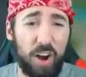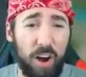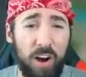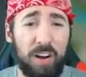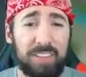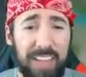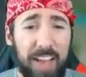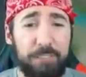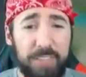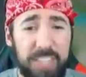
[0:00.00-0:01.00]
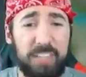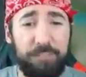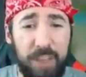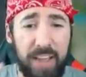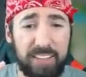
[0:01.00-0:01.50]
all life leech
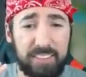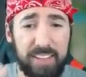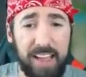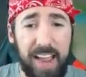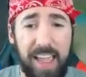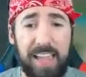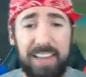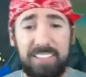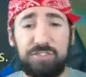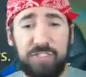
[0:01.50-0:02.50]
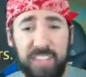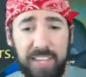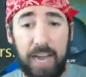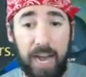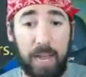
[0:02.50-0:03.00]
effects and its
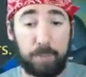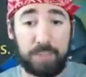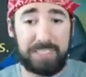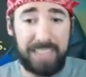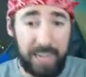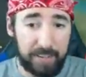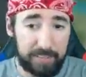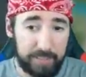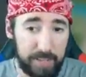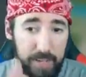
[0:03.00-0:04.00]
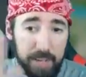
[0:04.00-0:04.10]
thick hide protects